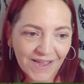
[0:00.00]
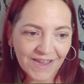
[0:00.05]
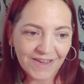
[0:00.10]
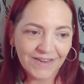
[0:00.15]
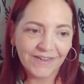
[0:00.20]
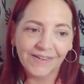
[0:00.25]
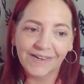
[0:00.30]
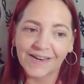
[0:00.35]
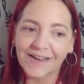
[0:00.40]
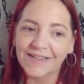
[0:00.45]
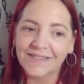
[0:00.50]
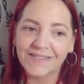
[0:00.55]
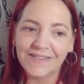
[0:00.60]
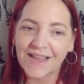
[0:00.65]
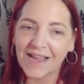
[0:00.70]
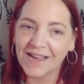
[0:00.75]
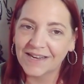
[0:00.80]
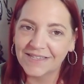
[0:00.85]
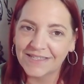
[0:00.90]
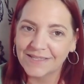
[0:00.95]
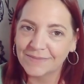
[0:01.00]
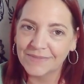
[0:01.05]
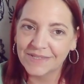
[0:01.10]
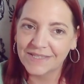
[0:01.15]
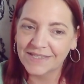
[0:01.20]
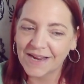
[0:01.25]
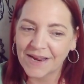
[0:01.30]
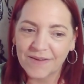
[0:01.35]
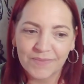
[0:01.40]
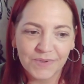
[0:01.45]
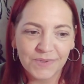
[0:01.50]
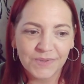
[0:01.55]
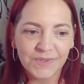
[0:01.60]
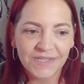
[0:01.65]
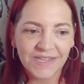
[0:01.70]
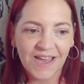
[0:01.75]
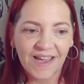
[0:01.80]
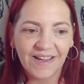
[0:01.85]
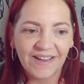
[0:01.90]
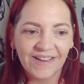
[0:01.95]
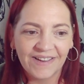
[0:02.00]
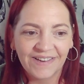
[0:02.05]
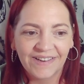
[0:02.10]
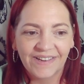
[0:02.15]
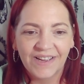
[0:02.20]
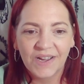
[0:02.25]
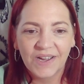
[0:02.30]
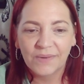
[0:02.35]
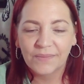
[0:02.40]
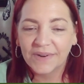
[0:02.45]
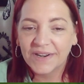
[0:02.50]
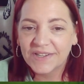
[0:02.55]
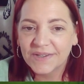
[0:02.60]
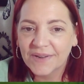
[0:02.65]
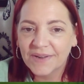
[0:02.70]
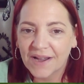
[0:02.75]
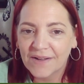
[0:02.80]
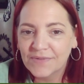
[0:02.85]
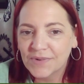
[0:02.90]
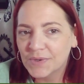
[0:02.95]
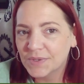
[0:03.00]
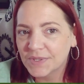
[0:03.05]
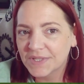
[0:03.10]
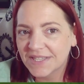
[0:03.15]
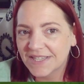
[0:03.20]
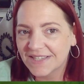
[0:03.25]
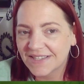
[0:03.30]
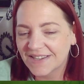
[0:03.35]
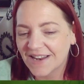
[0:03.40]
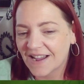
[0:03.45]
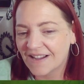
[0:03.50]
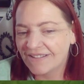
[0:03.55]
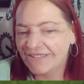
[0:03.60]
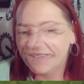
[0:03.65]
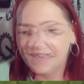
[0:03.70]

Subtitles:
you could add some stables there. We do have horses now.